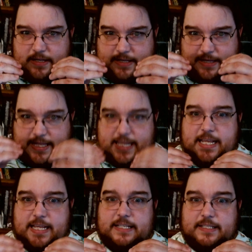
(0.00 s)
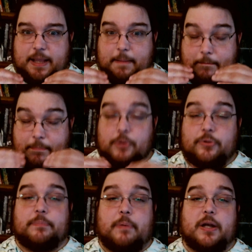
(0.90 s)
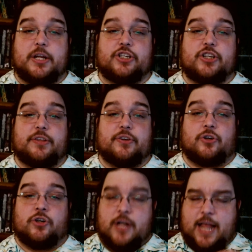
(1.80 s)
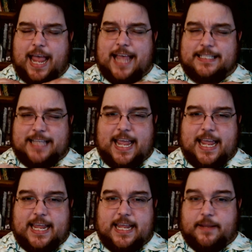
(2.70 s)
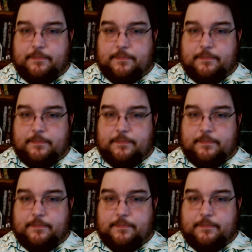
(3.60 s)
these build upon each other as a